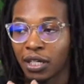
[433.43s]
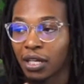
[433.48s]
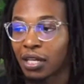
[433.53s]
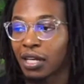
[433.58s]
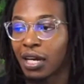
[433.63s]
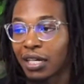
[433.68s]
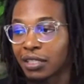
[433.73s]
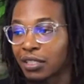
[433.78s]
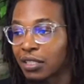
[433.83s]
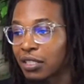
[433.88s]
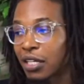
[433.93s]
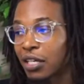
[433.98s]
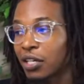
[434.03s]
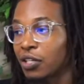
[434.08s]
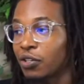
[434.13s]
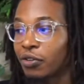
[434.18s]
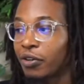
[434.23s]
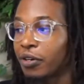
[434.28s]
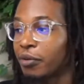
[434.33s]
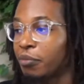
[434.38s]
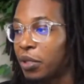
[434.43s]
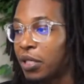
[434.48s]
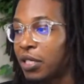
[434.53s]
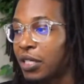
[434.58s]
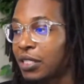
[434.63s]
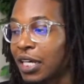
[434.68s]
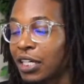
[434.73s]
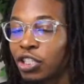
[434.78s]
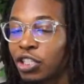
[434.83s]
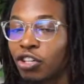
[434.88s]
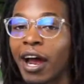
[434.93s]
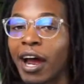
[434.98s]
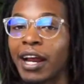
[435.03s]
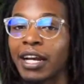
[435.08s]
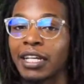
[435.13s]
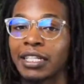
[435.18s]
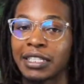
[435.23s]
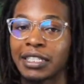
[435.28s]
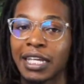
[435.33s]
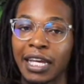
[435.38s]
i just ignore it because i try to
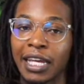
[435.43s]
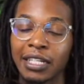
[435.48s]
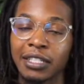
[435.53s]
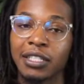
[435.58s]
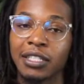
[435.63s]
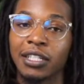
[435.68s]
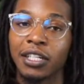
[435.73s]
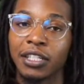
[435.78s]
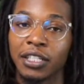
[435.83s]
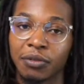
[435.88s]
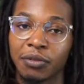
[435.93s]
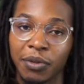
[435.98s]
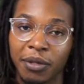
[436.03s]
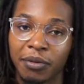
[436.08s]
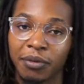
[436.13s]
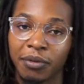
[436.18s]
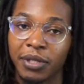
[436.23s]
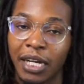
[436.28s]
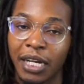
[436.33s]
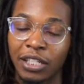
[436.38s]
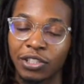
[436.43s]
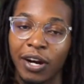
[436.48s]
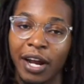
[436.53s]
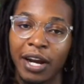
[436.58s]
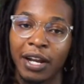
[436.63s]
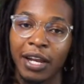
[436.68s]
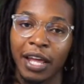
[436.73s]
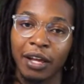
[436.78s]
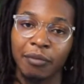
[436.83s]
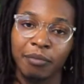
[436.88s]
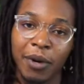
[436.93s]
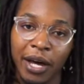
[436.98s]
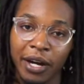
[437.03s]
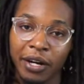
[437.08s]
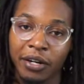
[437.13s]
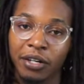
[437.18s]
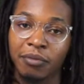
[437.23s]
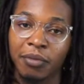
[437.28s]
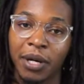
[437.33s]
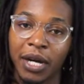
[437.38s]
stay in touch with i try to like
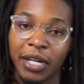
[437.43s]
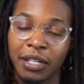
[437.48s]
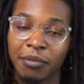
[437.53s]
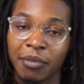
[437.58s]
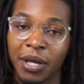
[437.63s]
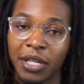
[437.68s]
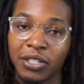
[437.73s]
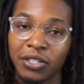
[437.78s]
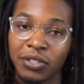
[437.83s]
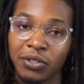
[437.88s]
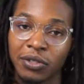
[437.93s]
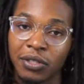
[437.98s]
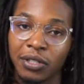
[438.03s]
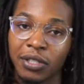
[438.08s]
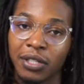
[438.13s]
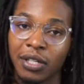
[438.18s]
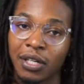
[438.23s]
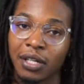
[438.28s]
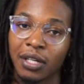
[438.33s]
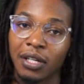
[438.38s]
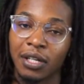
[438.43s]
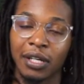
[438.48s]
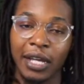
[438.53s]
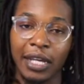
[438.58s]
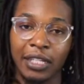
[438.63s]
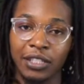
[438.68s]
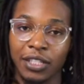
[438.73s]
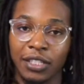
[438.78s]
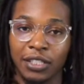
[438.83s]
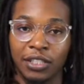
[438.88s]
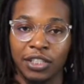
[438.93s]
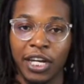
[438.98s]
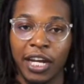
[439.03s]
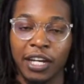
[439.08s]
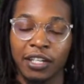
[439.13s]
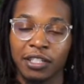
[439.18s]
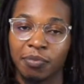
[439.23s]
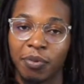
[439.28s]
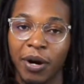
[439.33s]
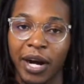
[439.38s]
monitor my ebay store and just
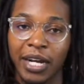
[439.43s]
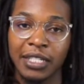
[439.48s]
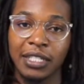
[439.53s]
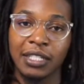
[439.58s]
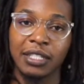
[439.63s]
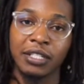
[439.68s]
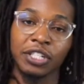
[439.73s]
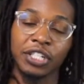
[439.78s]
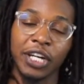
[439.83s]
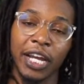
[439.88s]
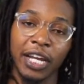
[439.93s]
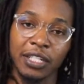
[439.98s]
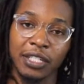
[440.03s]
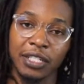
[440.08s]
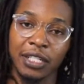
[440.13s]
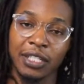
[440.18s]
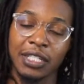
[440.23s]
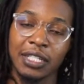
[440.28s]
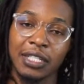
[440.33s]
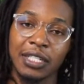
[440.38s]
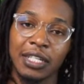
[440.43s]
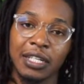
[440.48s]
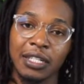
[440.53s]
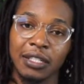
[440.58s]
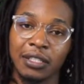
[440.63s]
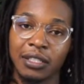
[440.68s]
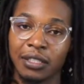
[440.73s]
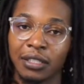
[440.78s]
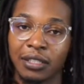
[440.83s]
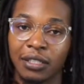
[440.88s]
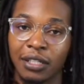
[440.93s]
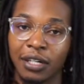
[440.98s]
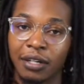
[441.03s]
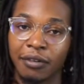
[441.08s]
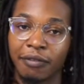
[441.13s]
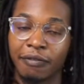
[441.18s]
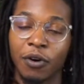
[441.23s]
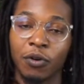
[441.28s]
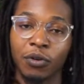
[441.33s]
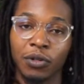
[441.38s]
change prices change listings uh,
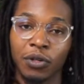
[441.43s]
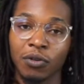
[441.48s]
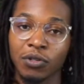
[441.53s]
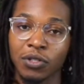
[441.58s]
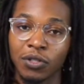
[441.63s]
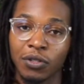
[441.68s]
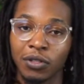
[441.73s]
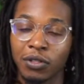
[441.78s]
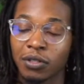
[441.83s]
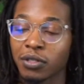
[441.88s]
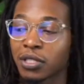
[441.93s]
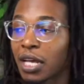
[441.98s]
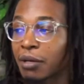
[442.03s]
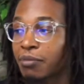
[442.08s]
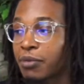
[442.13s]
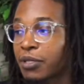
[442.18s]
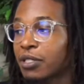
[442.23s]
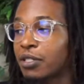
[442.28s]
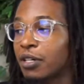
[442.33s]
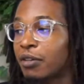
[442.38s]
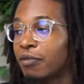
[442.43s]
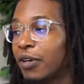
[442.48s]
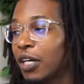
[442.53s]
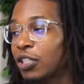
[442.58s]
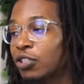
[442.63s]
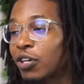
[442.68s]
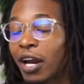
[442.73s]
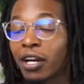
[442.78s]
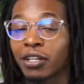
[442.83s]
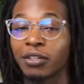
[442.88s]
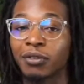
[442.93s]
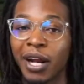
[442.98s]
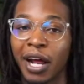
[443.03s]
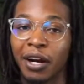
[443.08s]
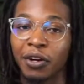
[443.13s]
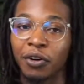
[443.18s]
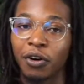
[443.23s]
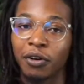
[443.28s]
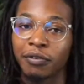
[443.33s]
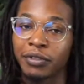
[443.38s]
photos all those types of stuff i try to do that
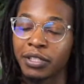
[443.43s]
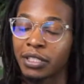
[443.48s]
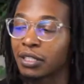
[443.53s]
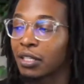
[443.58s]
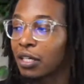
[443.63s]
often